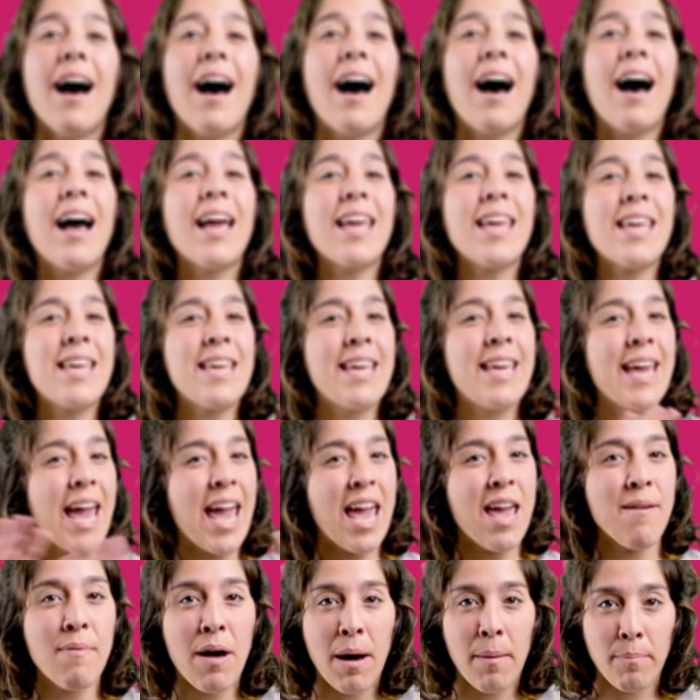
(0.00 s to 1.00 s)
I
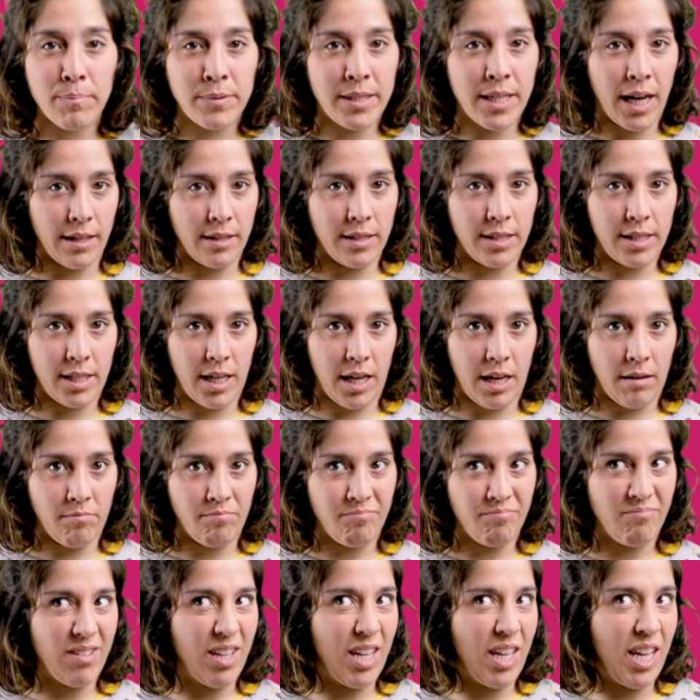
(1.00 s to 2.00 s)
gave up
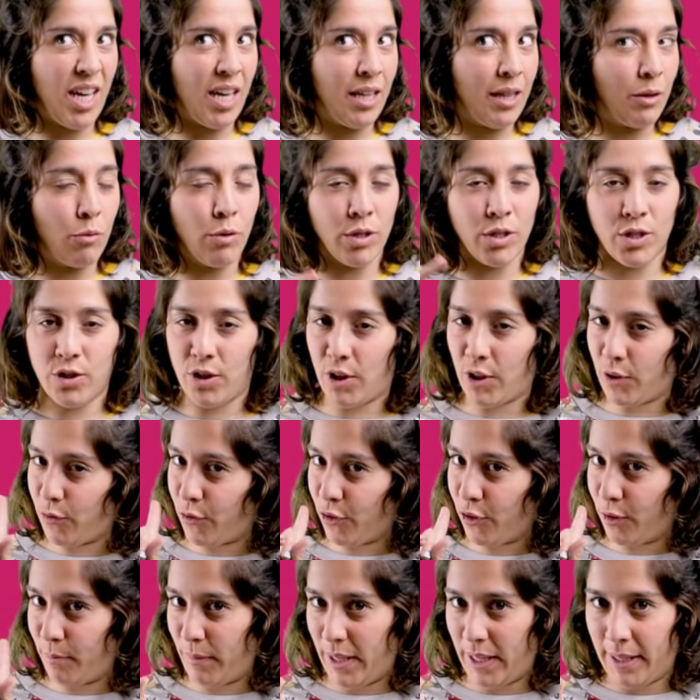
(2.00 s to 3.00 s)
dancing. It was not
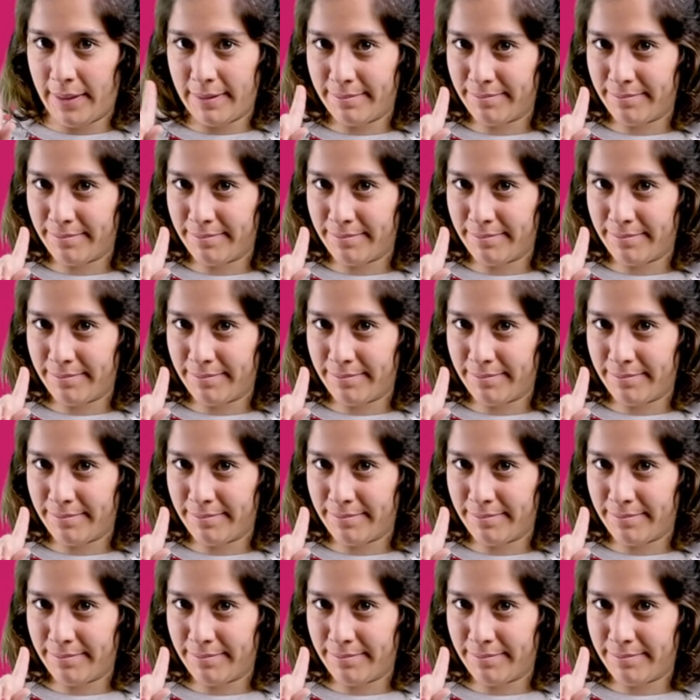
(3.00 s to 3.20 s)
for me.